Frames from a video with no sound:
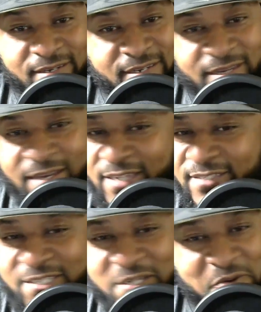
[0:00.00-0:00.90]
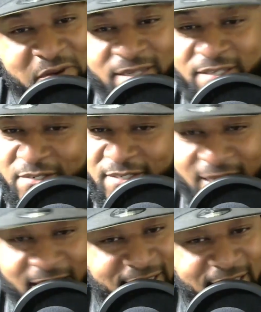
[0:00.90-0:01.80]
And that's the great,
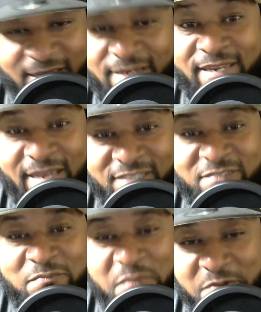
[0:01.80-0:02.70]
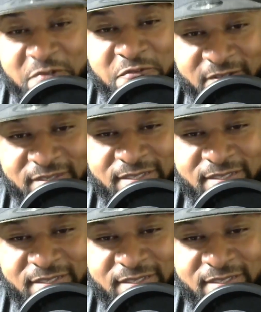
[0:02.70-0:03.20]
they can't, that's beautiful,